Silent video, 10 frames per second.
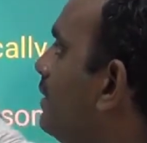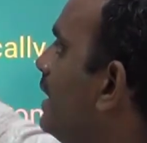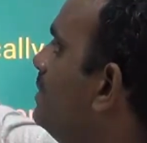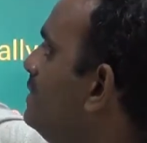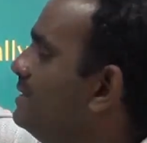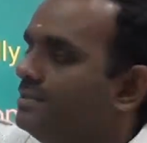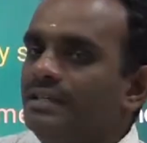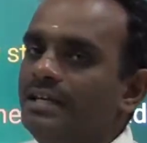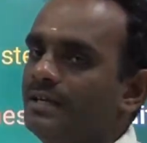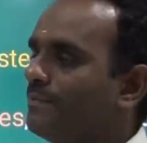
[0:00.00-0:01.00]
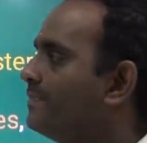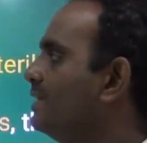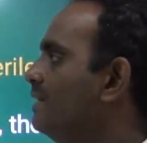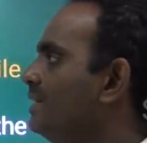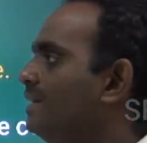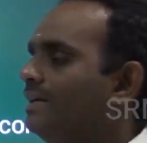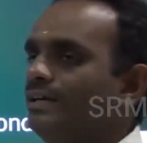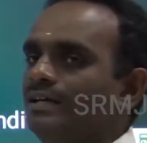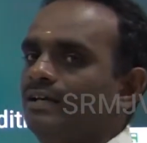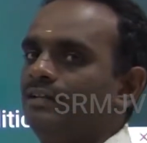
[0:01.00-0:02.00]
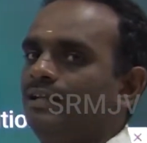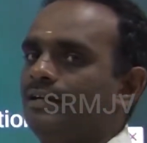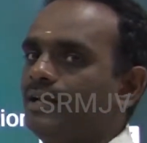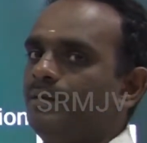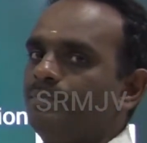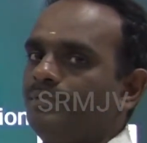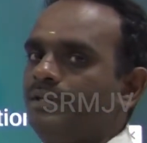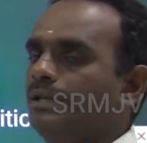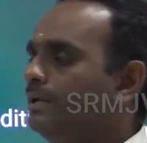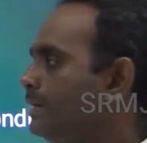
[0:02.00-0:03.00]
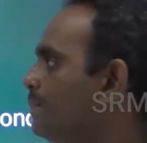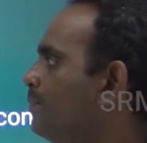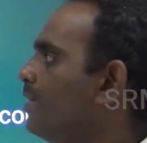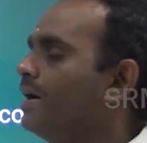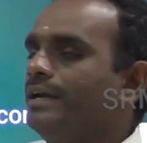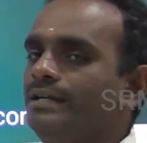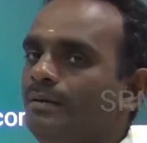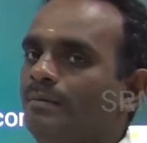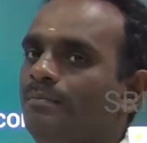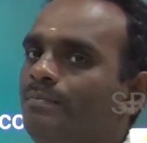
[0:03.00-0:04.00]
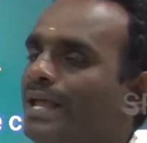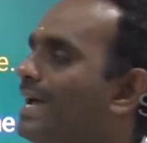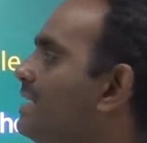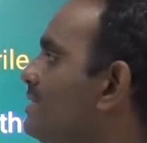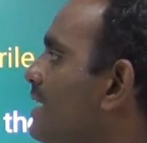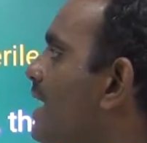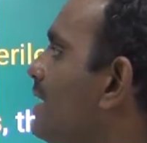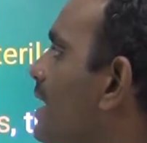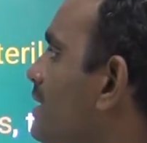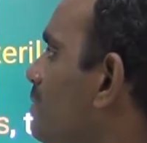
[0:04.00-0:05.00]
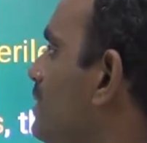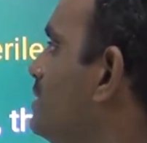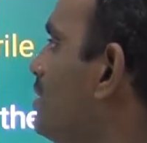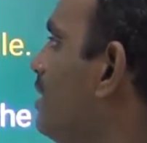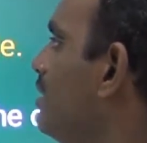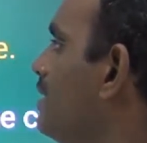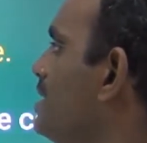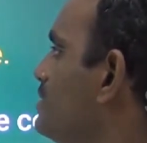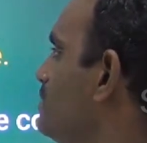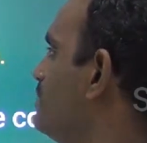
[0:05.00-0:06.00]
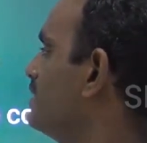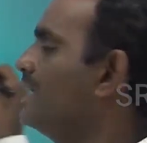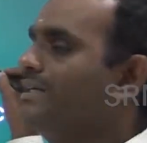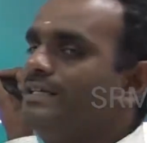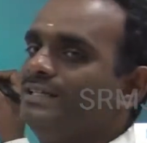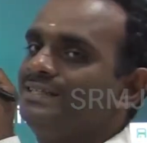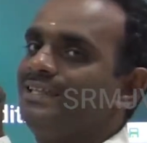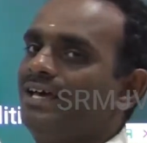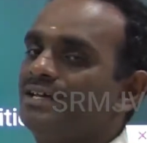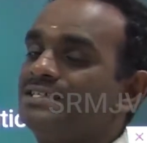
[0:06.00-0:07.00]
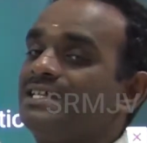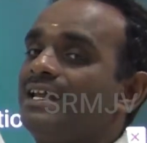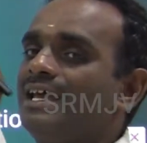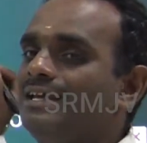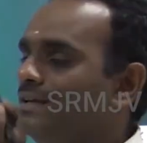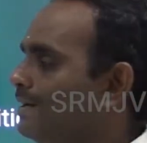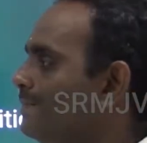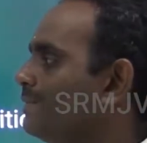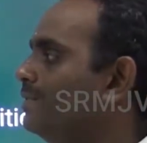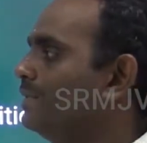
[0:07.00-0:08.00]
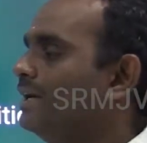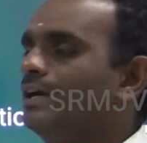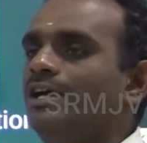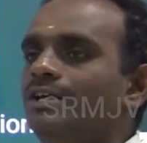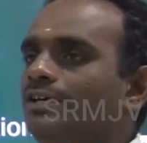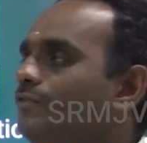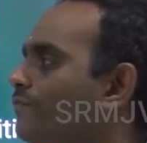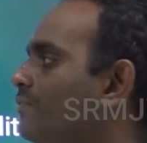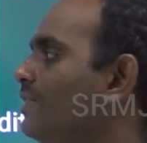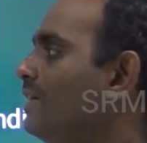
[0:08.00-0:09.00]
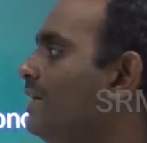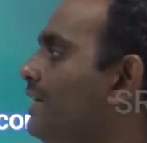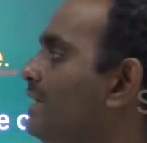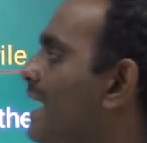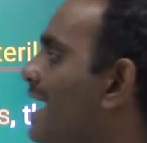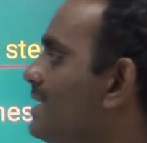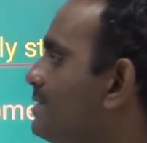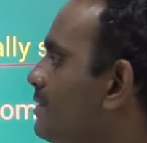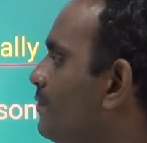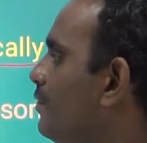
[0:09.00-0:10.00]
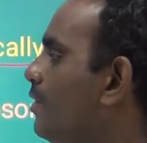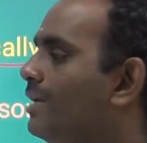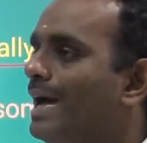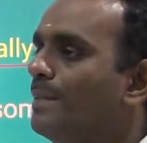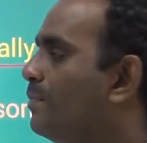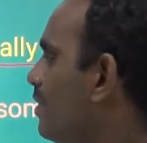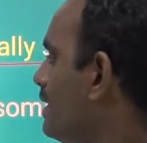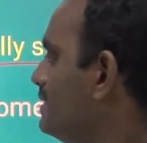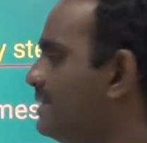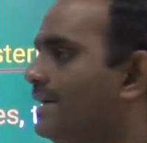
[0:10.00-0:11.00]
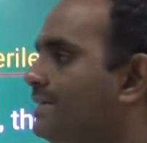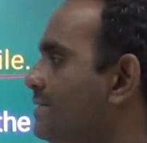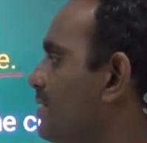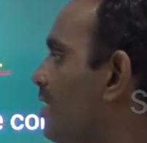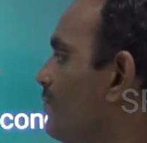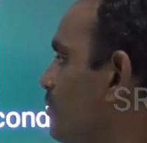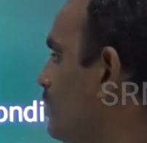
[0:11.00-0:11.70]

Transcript: tri means three. The, tri, the triploid plants and animals are typically they are sterile. Okay. If it has four haploid sets of